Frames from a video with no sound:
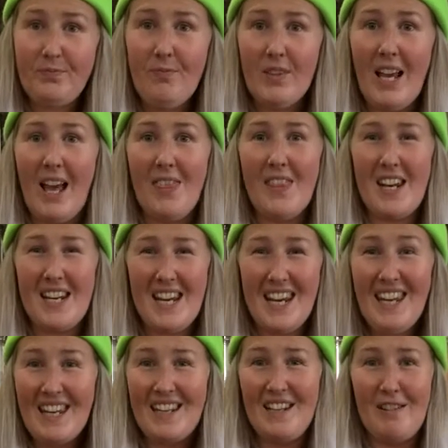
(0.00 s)
And then a
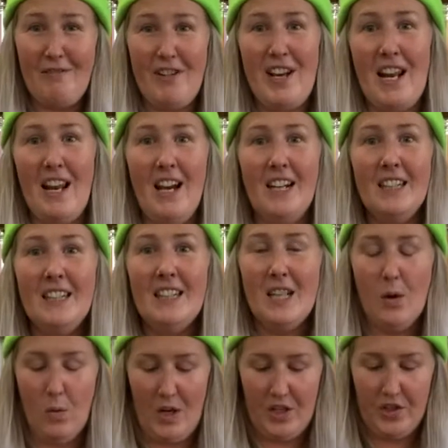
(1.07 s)
hint of vanilla,
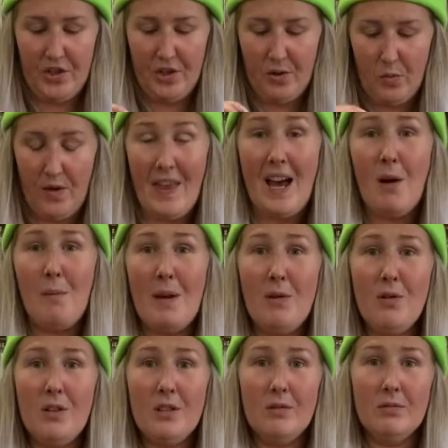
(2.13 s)
which without
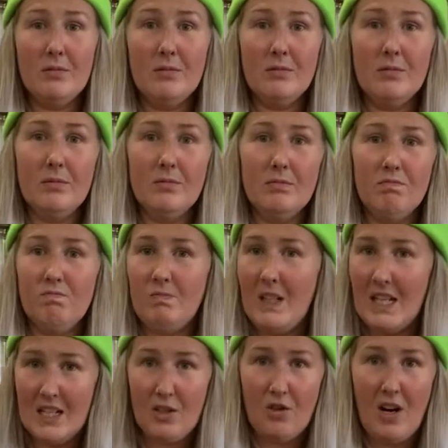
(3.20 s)
milk
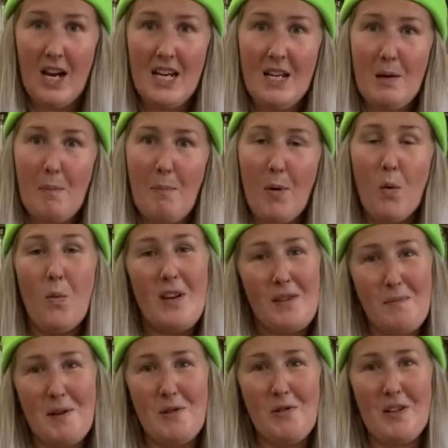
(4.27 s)
is great, but with
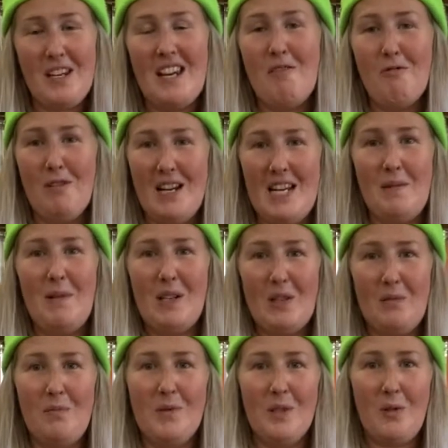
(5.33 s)
milk it really
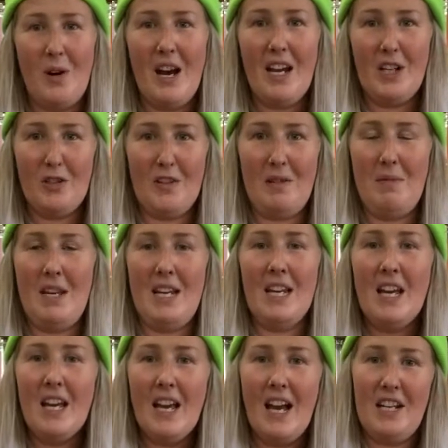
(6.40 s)
becomes quite a creamy
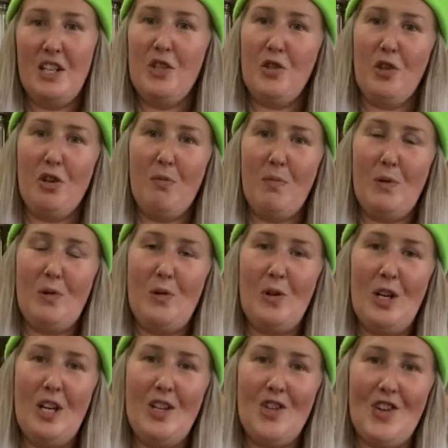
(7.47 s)
and enjoyable
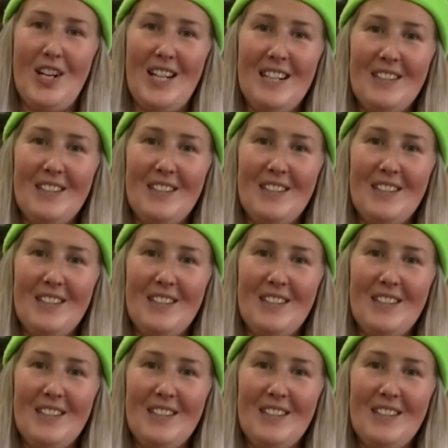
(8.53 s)
drink.